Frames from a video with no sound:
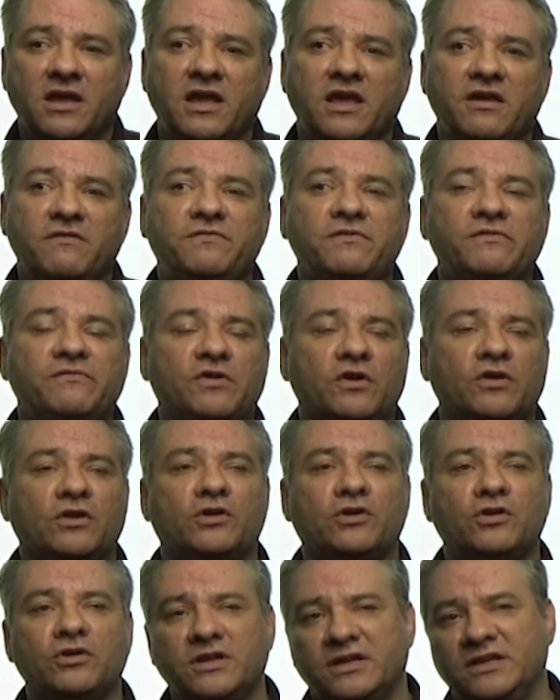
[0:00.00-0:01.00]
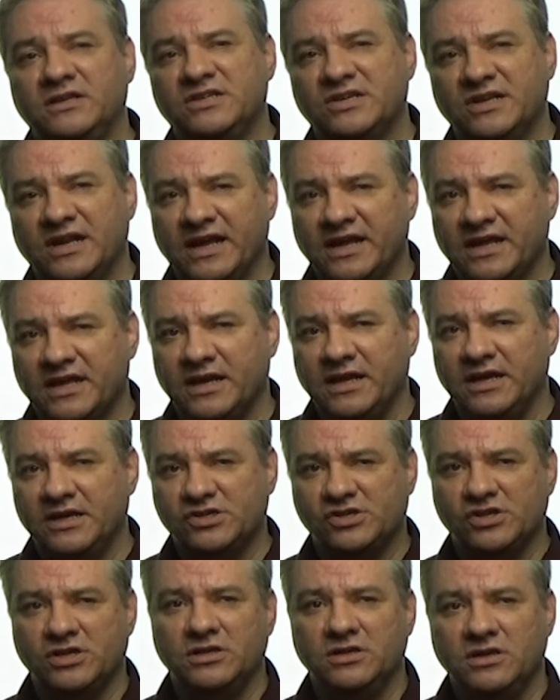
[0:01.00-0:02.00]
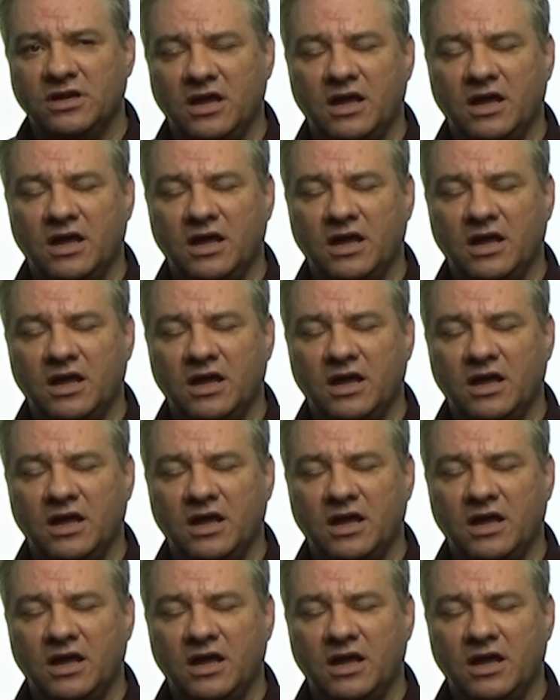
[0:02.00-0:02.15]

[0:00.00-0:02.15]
If you've got a good internet connection,